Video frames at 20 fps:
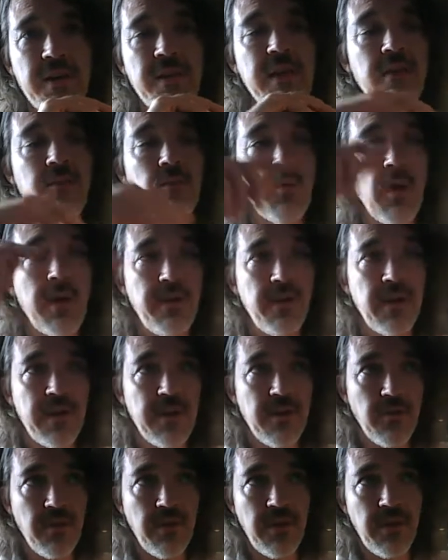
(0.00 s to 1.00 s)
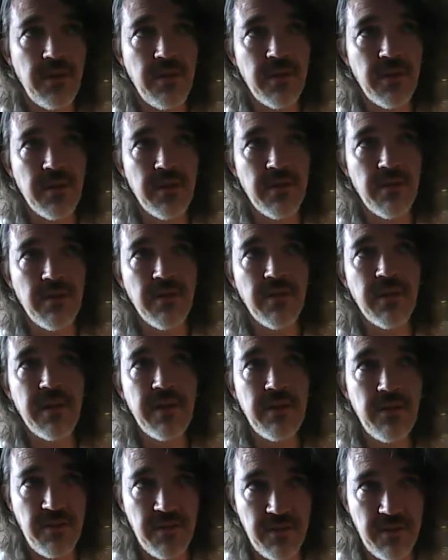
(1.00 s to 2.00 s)
That right now the
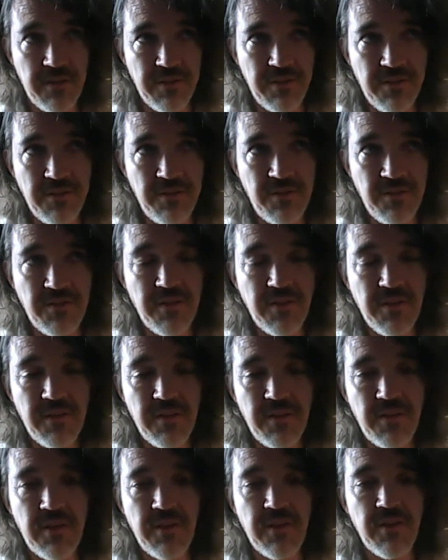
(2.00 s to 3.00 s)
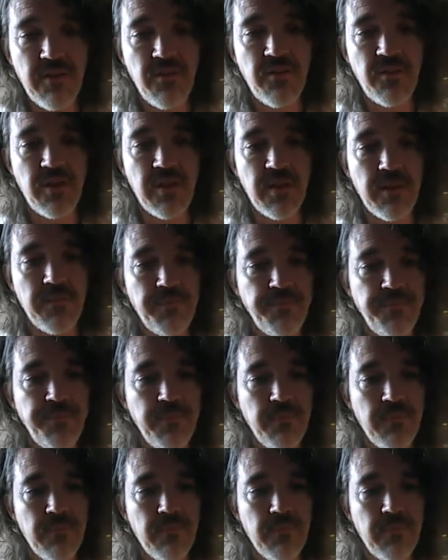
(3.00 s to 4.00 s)
link to this is
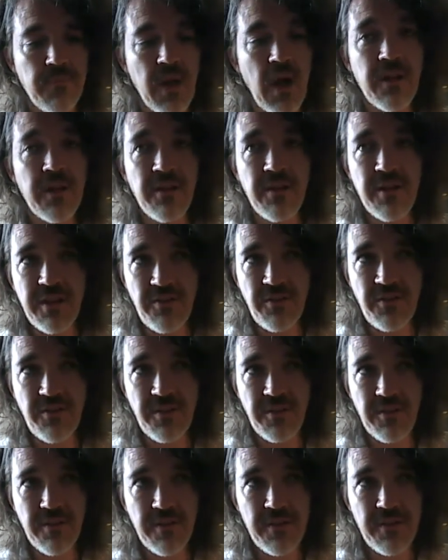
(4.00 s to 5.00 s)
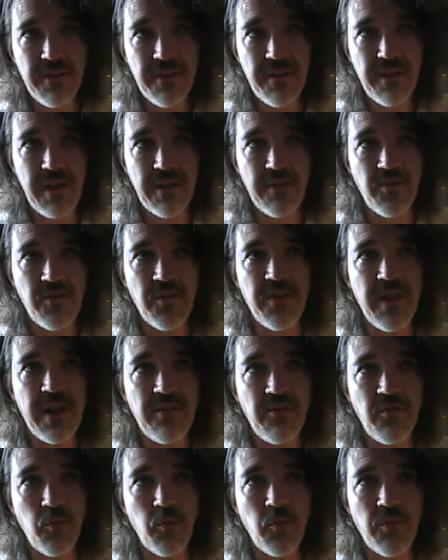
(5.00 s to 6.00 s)
unlisted, and so
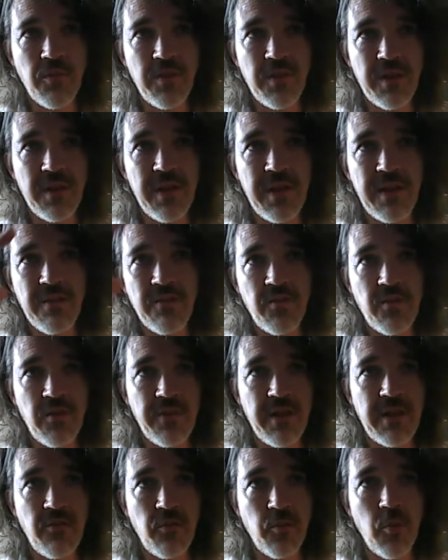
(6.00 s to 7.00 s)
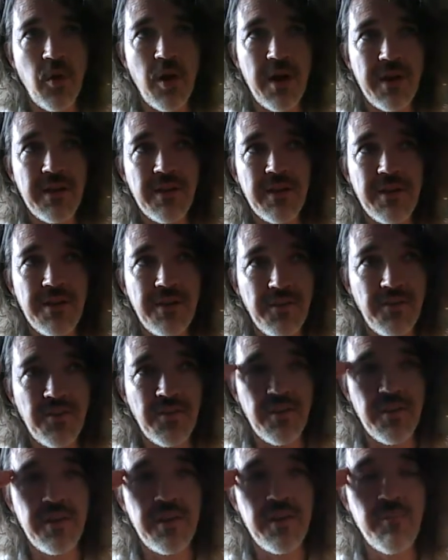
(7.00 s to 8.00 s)
that's why like
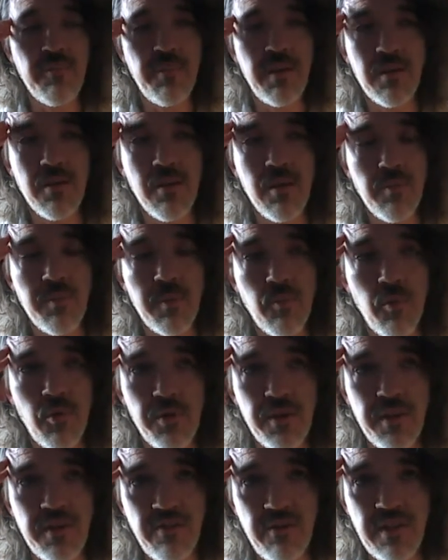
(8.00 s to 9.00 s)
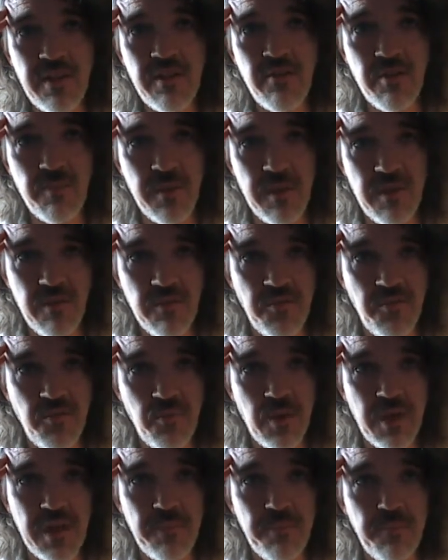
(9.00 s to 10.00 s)
it can be a little bit more intimate this
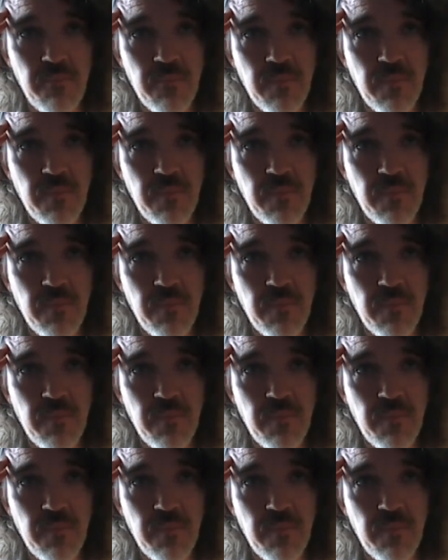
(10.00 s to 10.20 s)
way.